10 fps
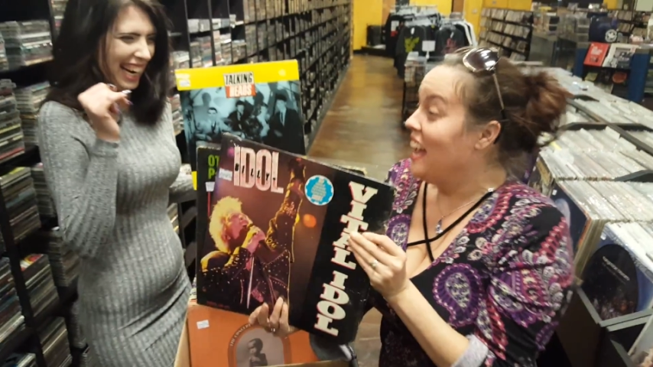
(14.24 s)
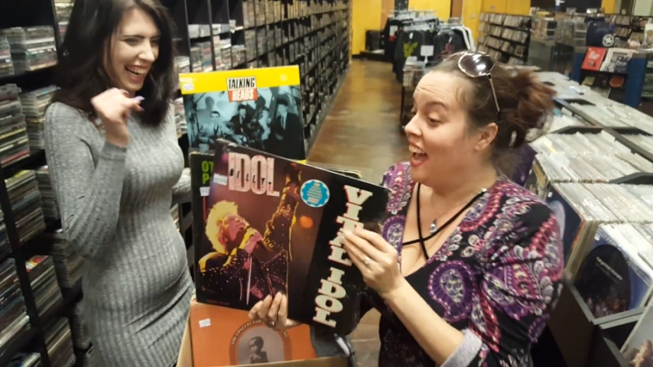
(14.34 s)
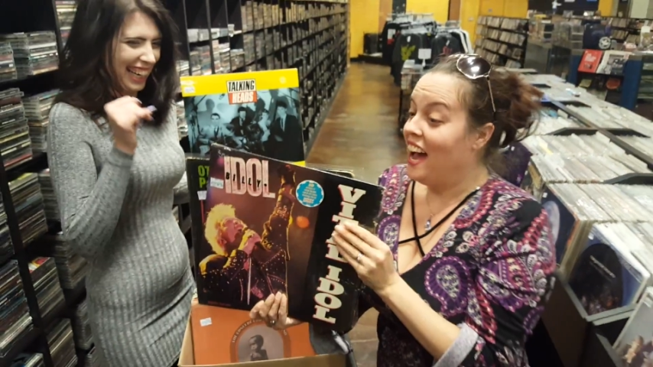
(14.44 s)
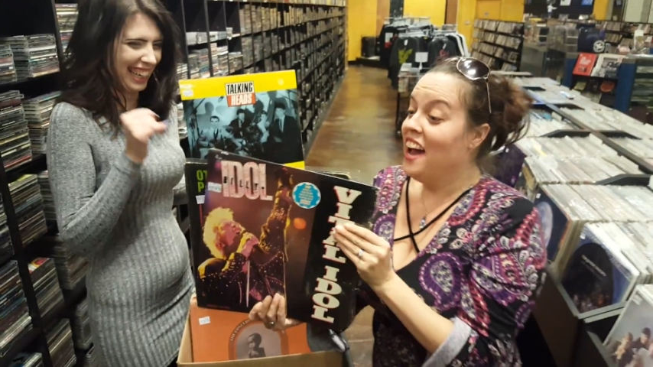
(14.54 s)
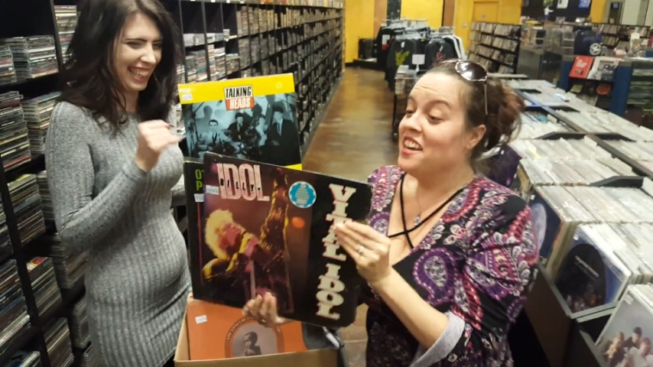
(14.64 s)

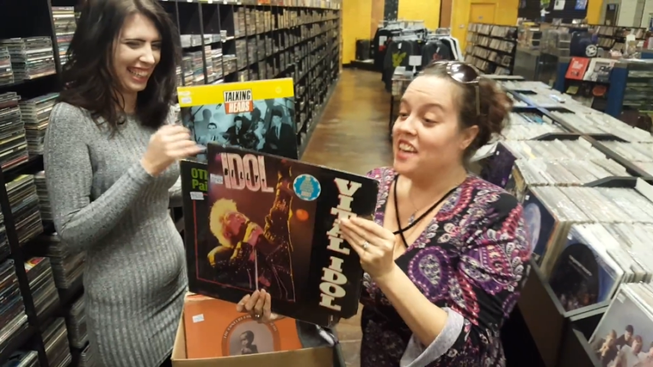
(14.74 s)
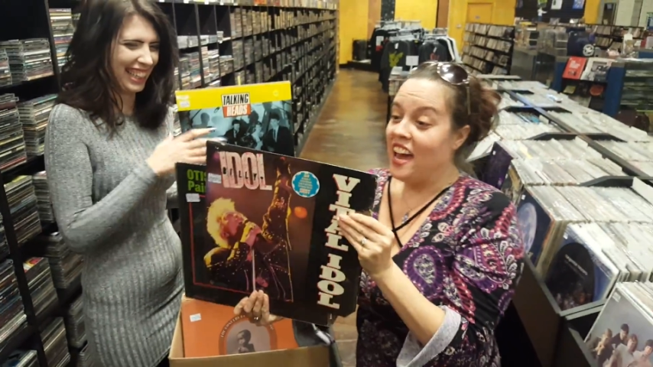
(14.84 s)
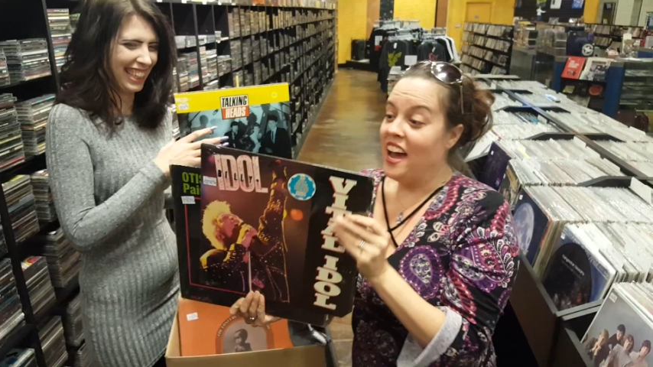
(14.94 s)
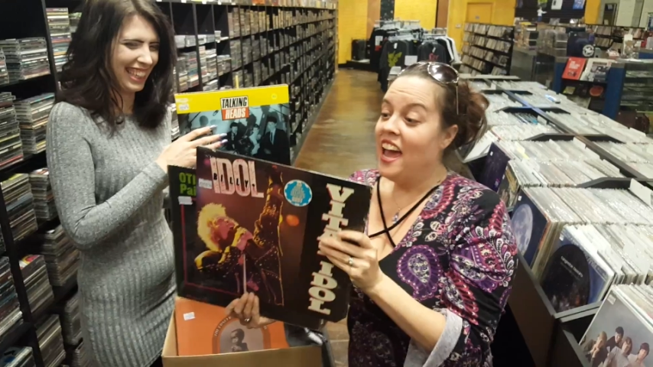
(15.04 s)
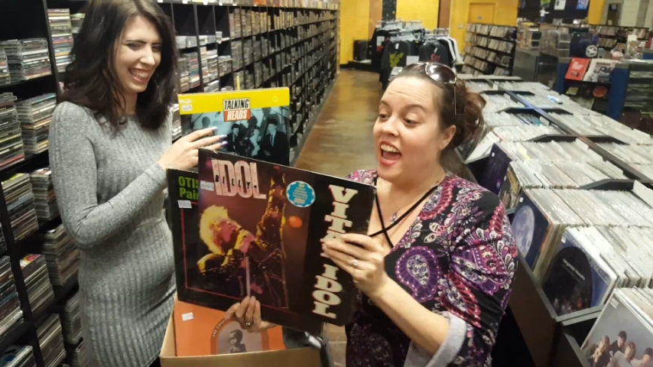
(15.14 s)
Speaker 1: yeah,
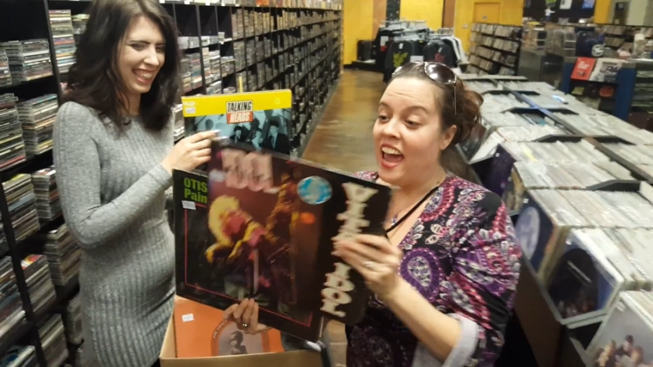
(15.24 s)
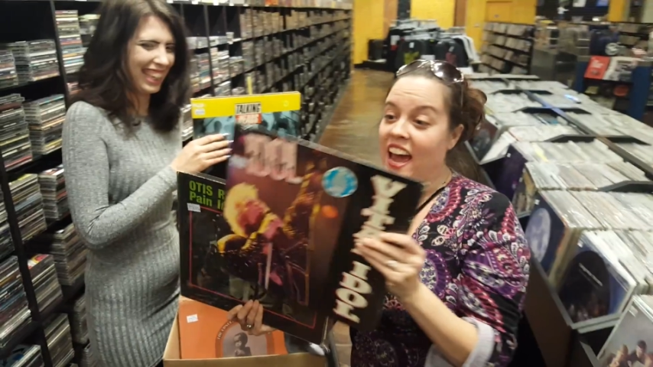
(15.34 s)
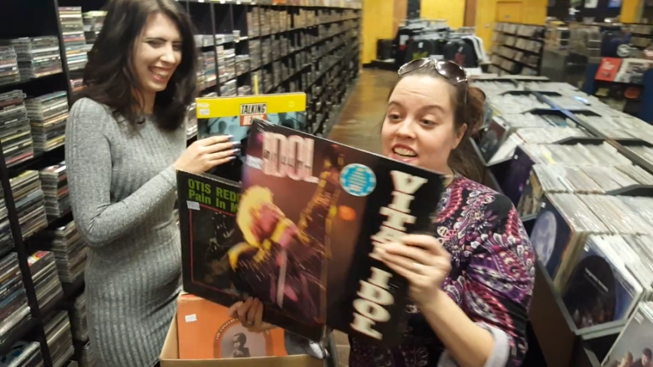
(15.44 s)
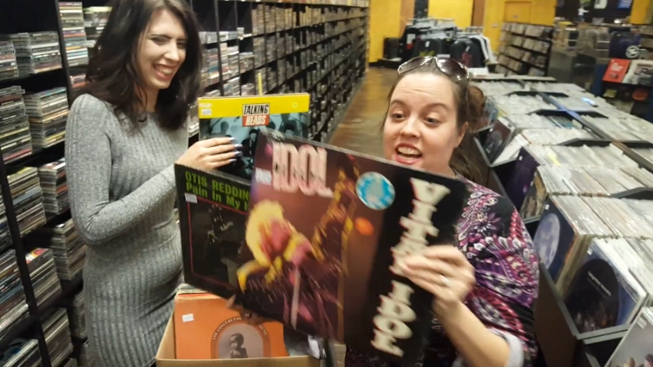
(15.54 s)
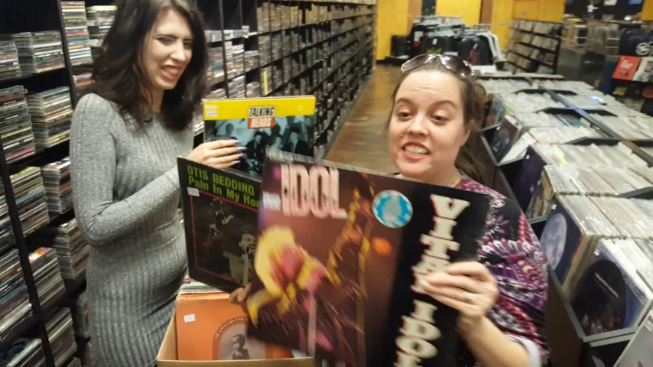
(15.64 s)
yeah,
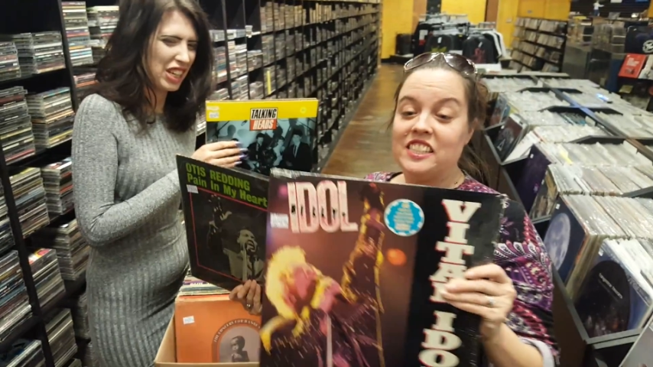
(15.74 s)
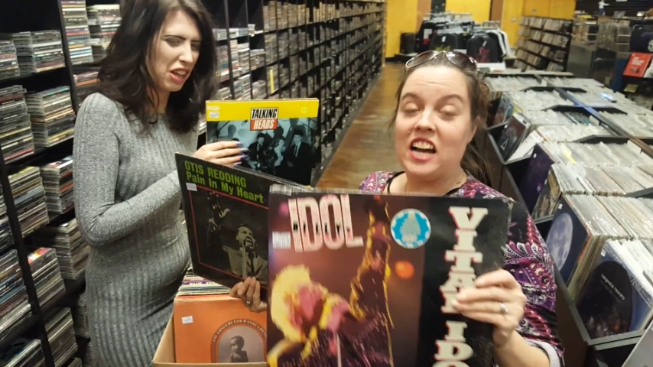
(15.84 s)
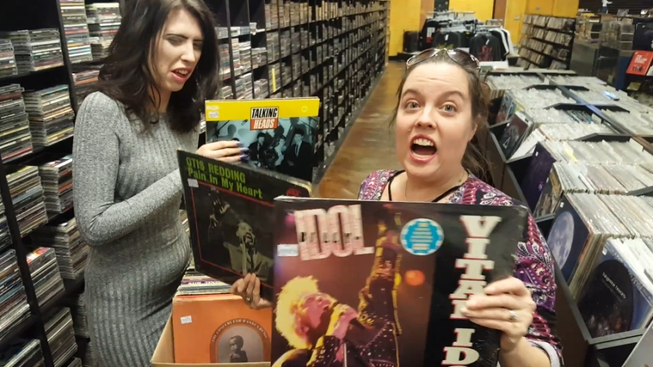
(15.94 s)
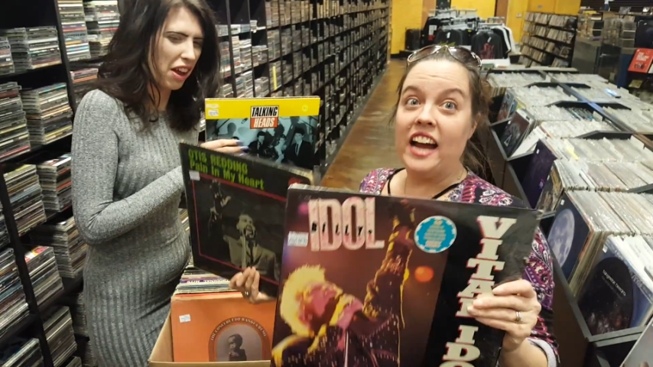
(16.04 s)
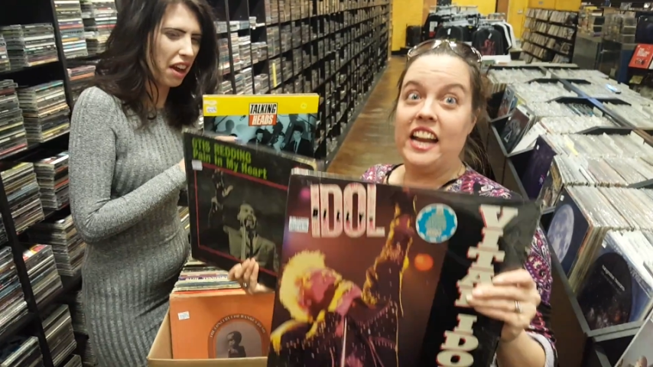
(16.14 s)
and
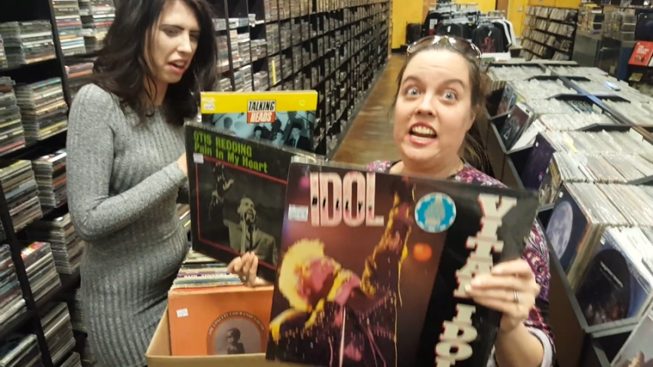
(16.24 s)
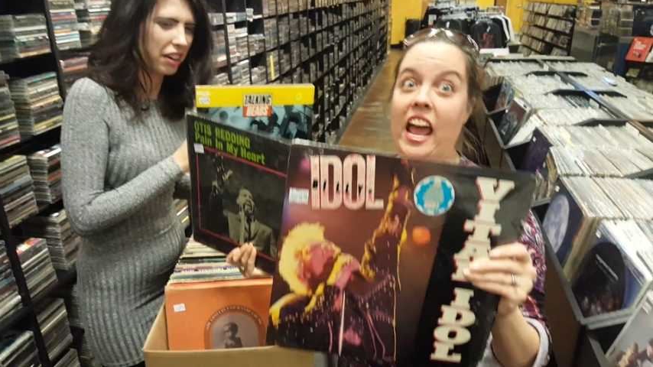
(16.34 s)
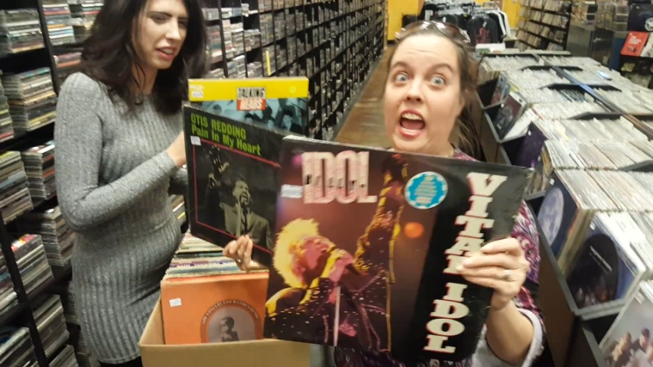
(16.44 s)
it's got an